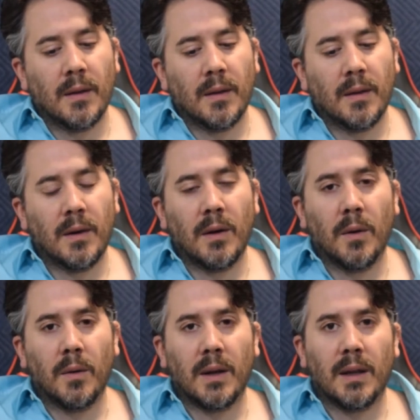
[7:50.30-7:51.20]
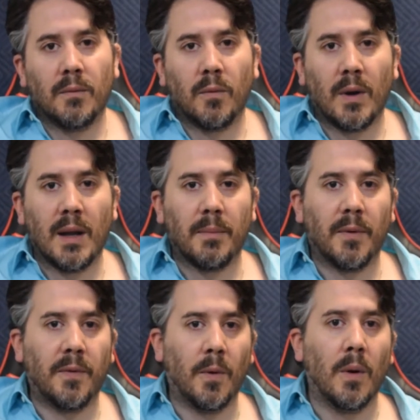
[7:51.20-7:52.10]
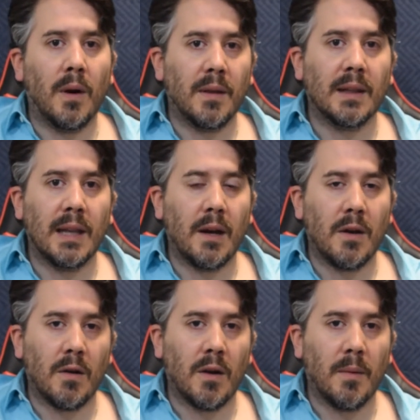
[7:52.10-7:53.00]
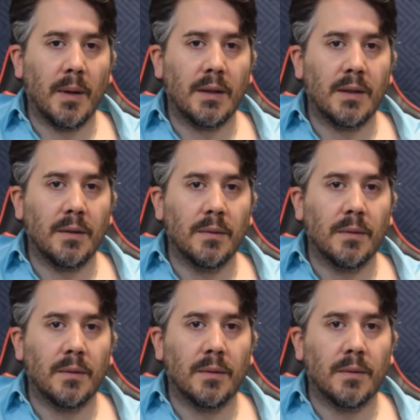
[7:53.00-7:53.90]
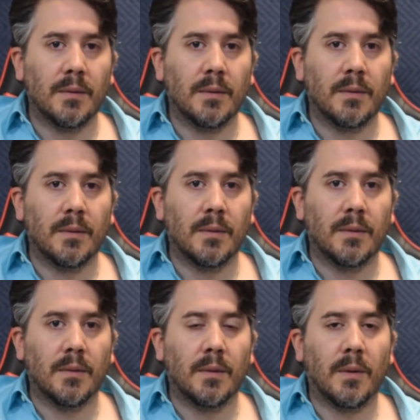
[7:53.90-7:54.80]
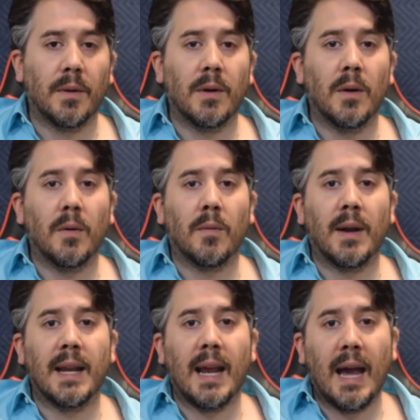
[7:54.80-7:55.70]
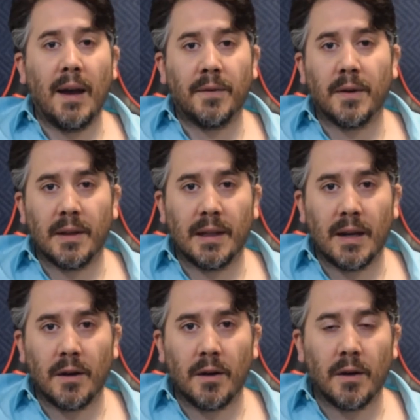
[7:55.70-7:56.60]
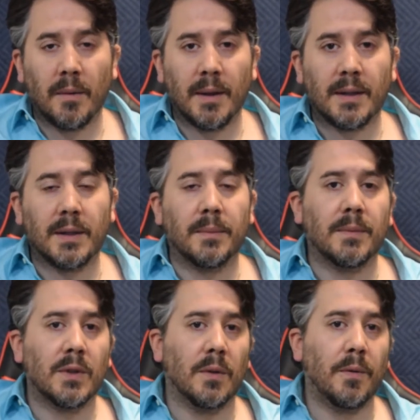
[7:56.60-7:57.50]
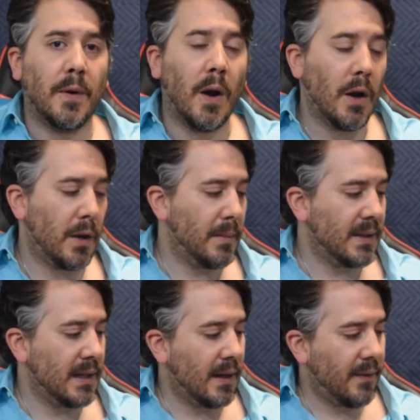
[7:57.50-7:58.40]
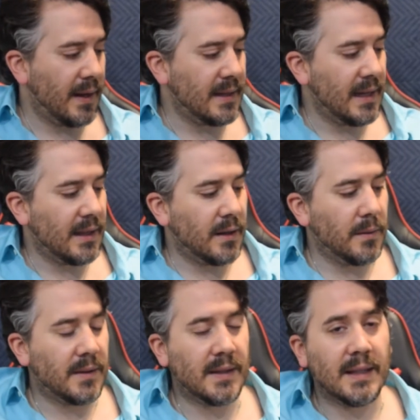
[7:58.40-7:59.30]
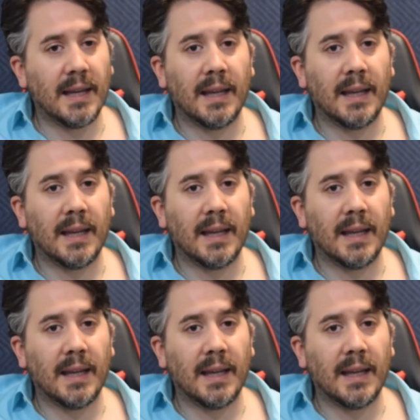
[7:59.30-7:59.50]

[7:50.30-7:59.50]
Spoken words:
the note right before the letter you're going to, or the note right after the letter you're going to. So for argument's sake, if I take the note C,